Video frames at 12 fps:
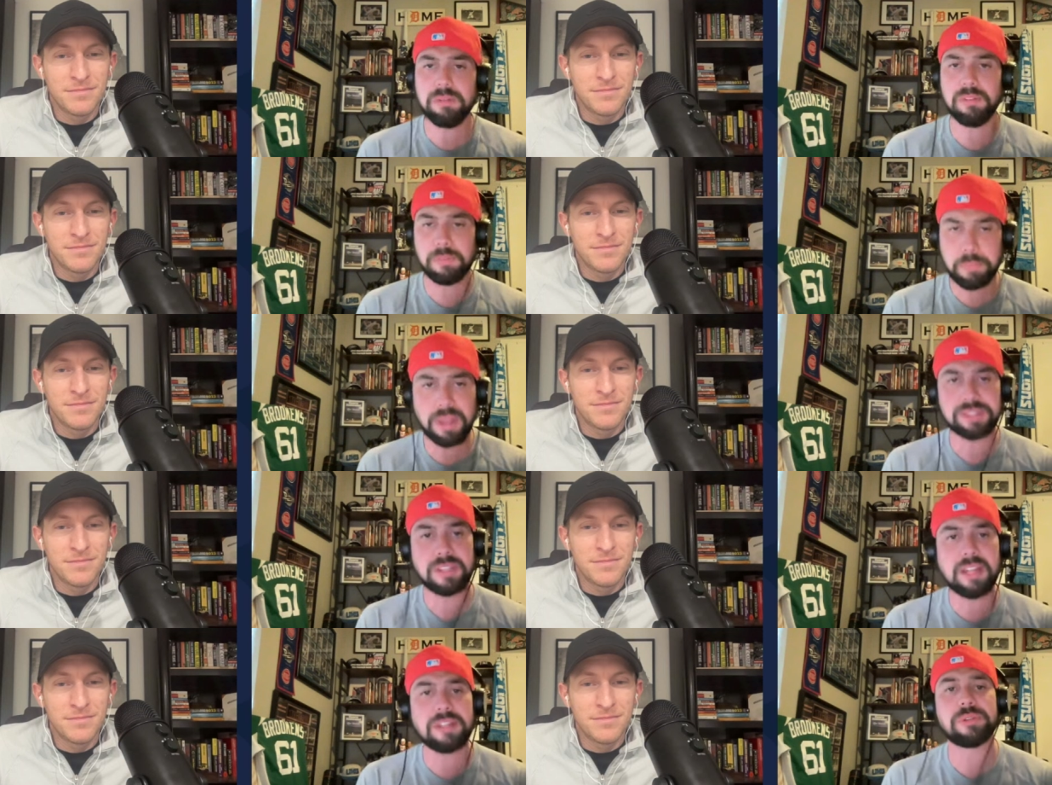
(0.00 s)
Speaker 1: of a
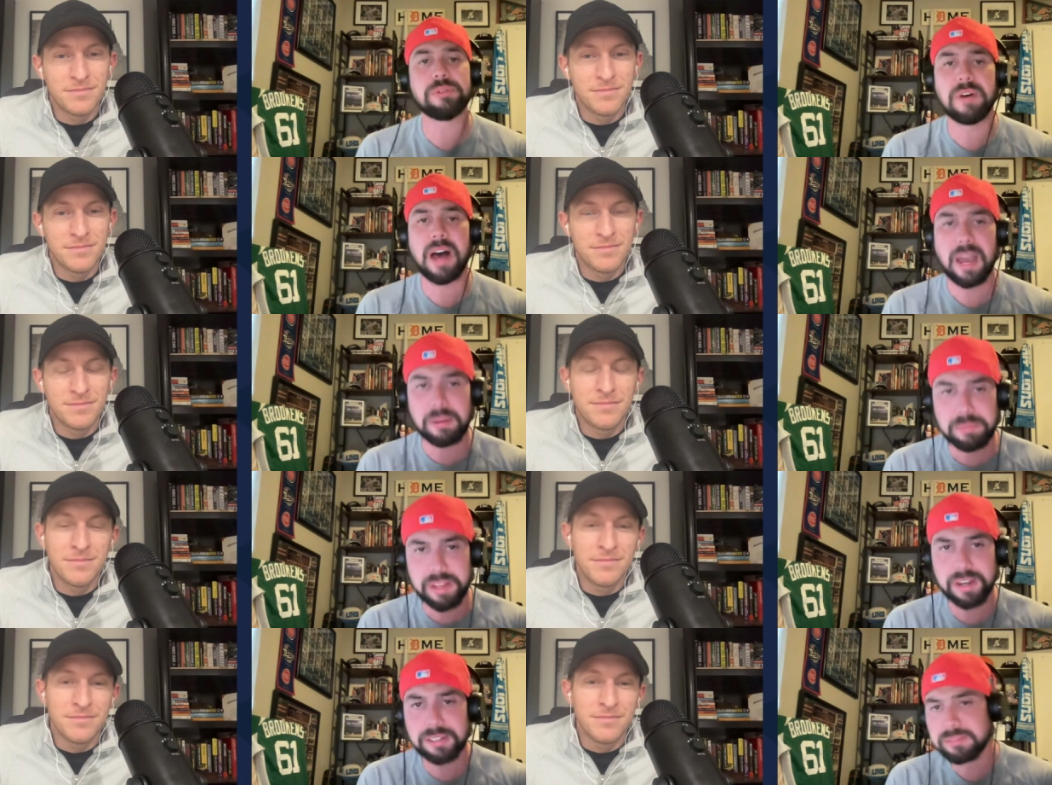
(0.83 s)
presidential vibe
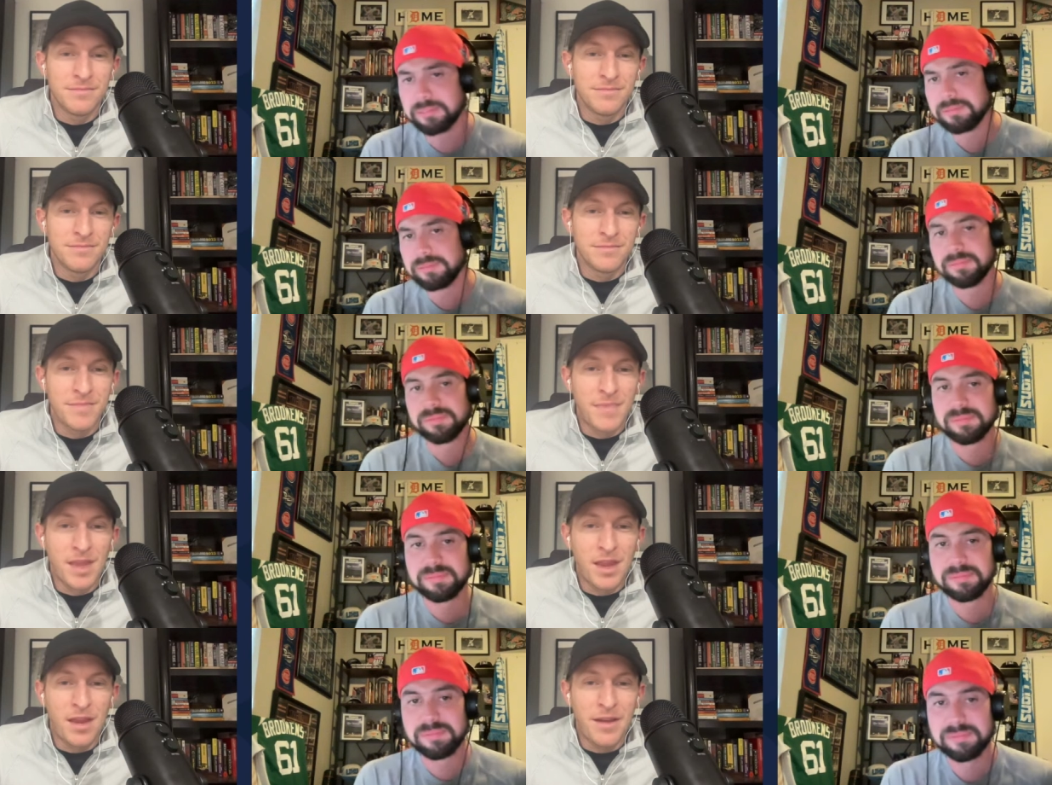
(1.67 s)
there.
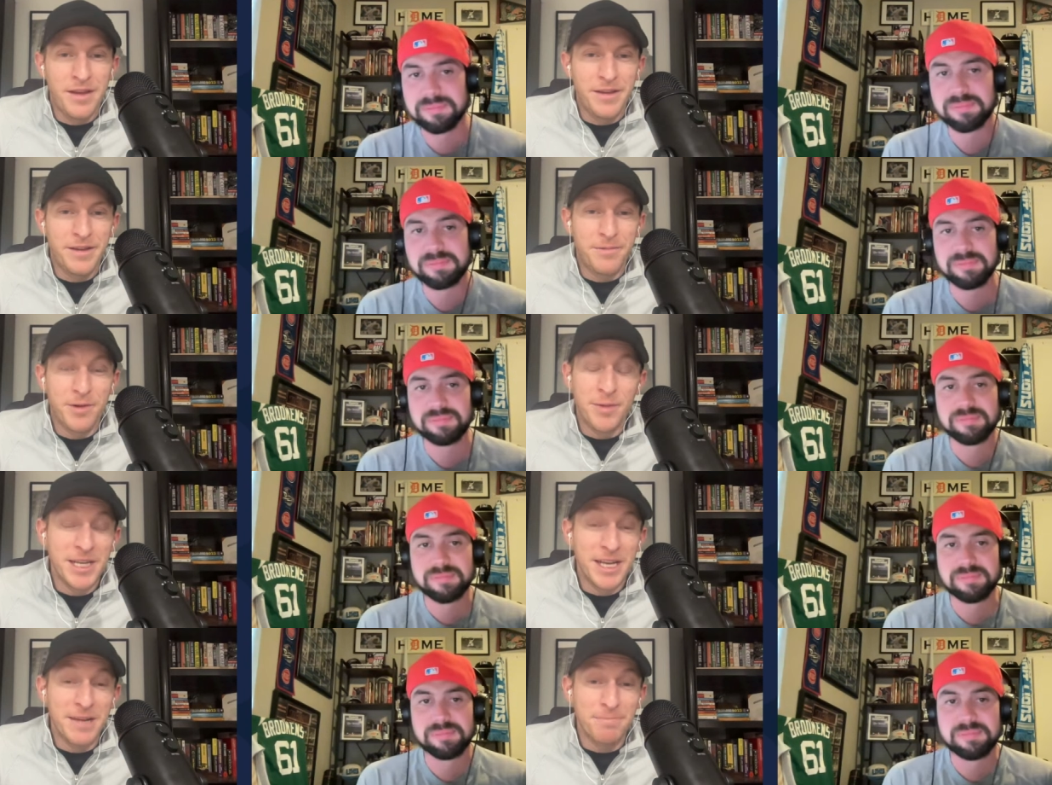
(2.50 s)
Speaker 2: Uh, well,
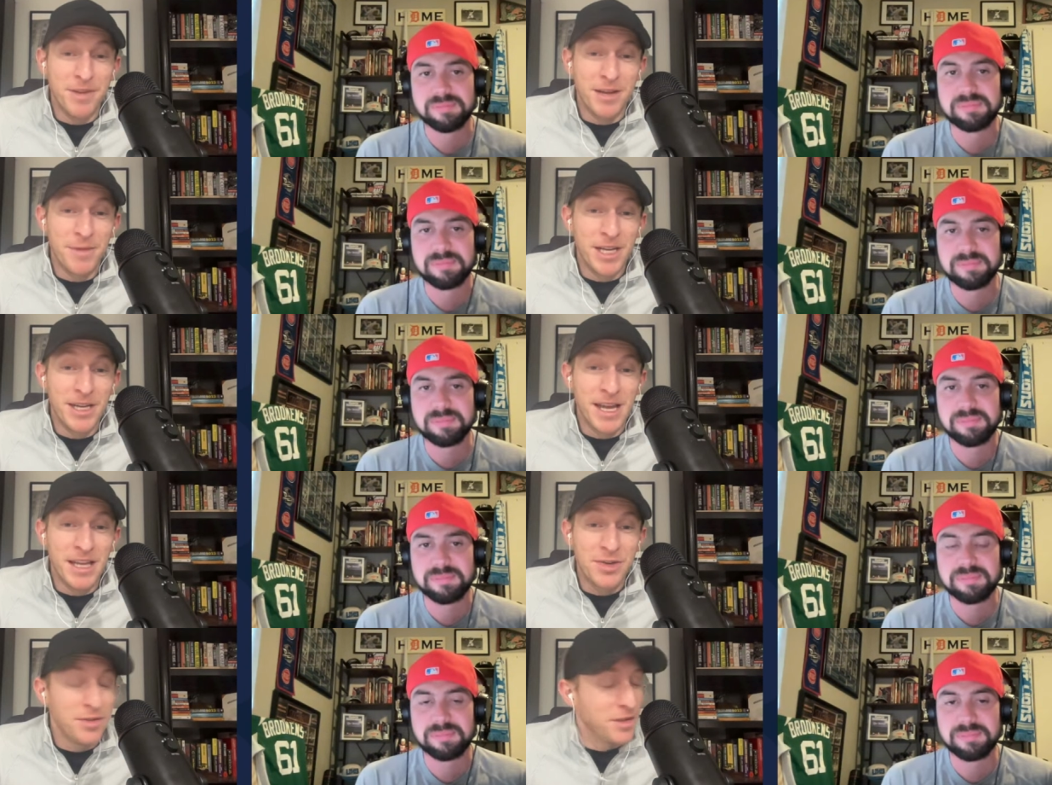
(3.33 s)
my nat- my mind
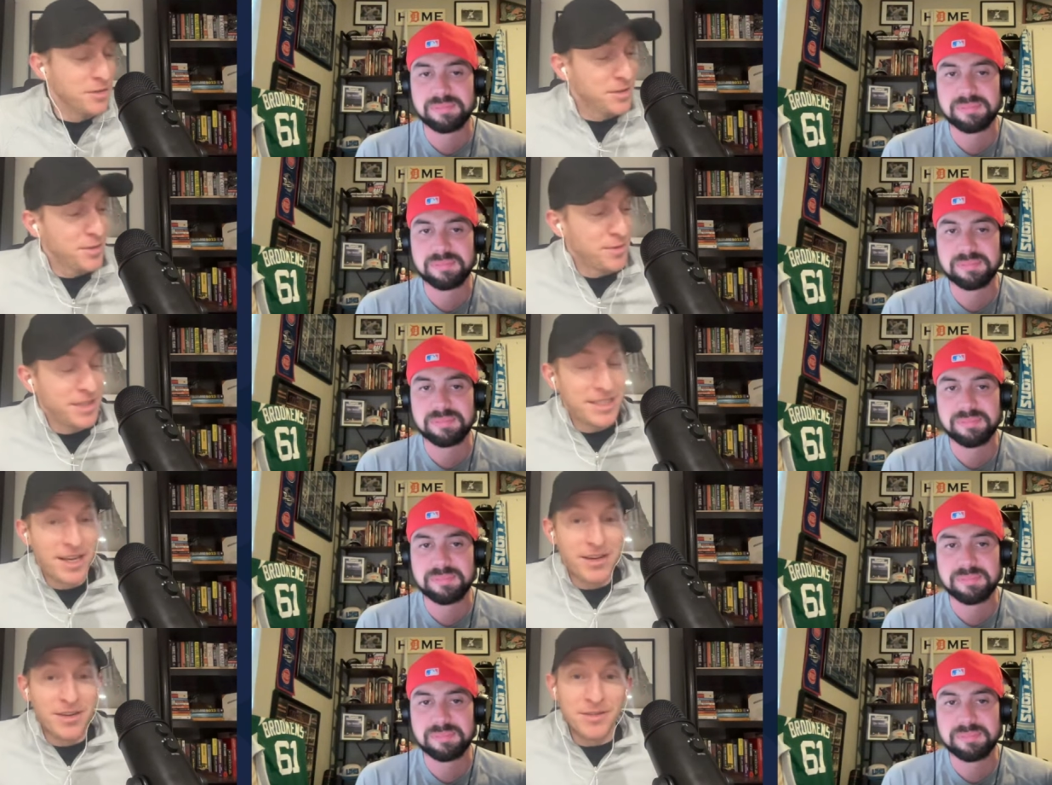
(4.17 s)
naturally goes to when the
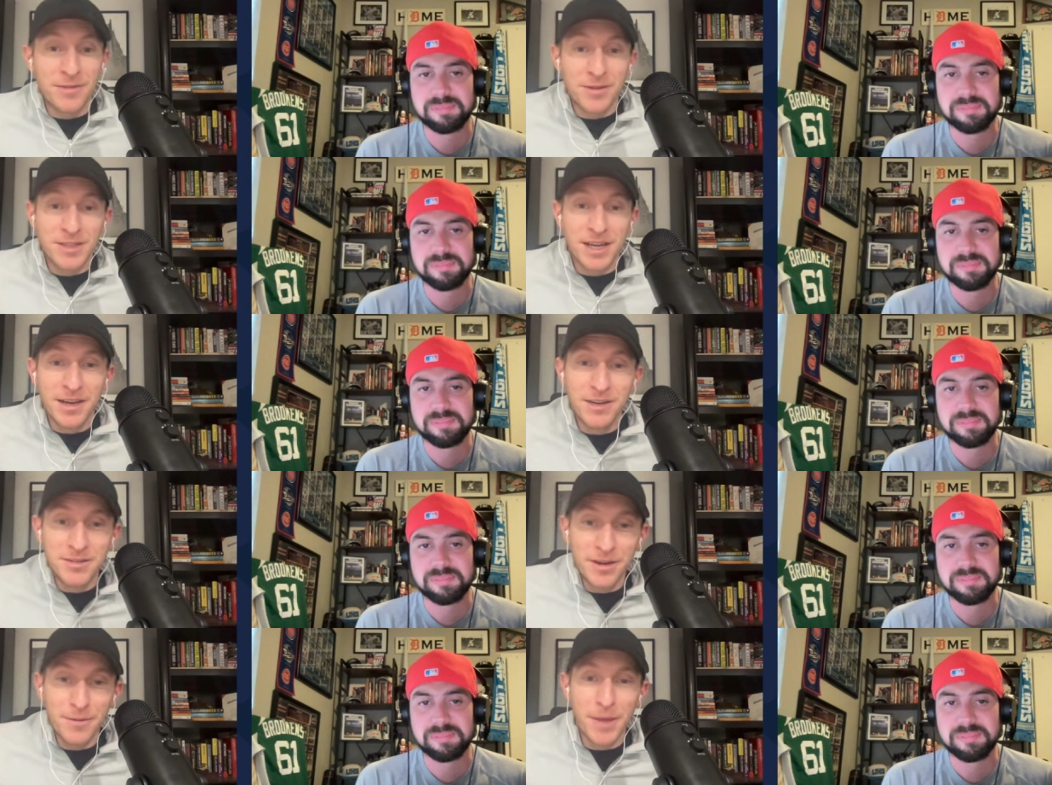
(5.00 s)
Tigers first
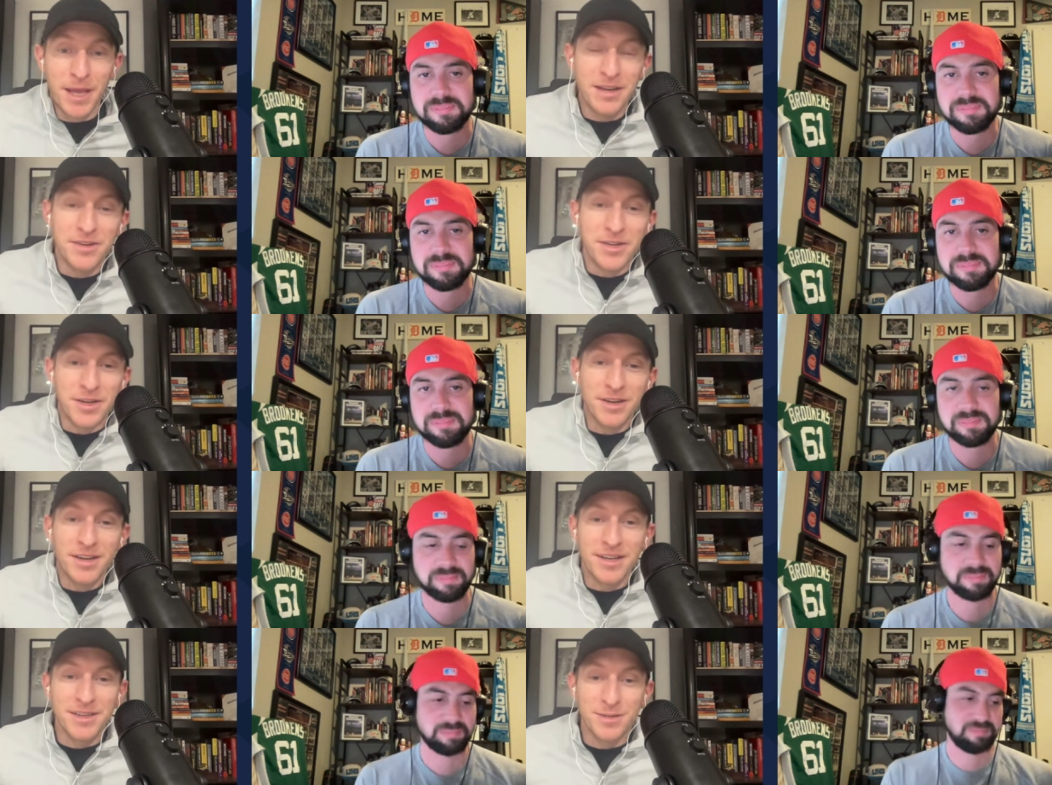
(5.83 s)
hired their manager,
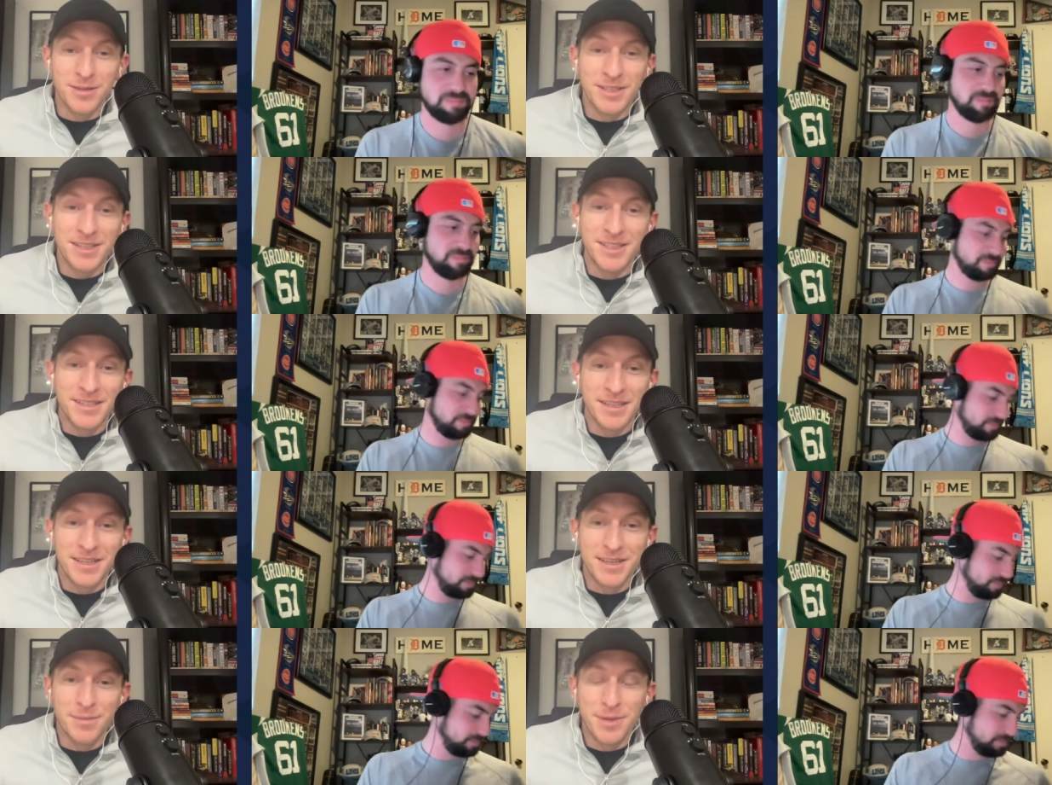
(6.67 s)
and I called his
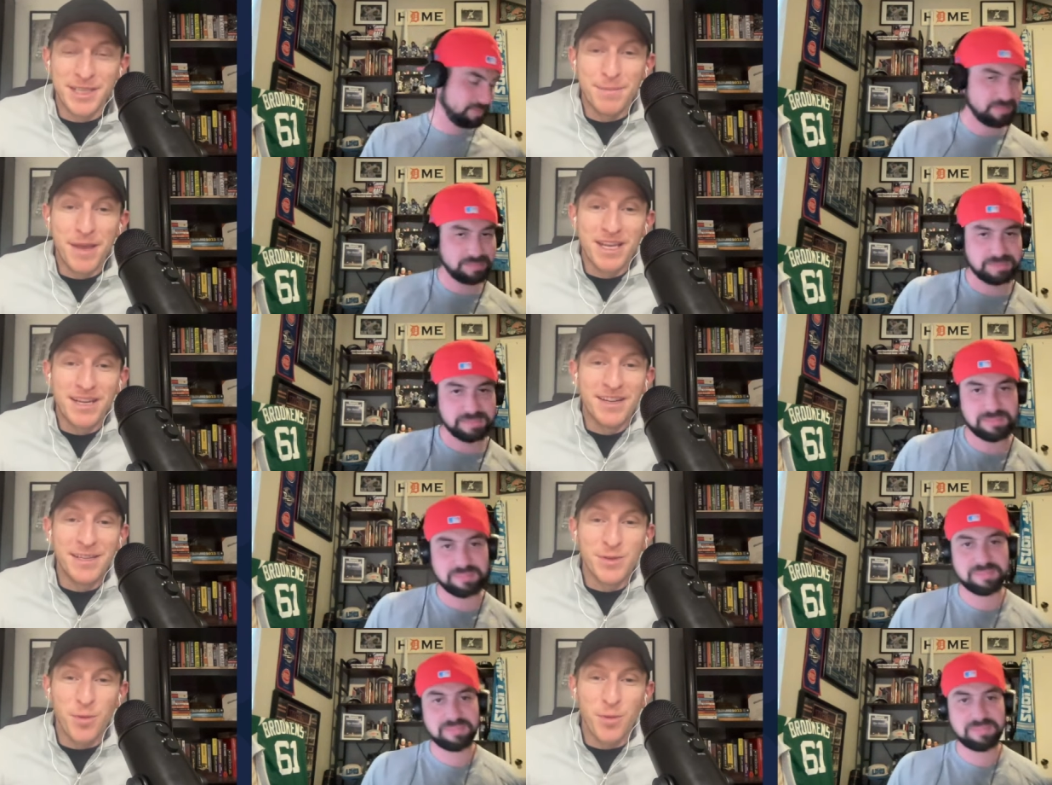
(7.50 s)
uh, the best man in his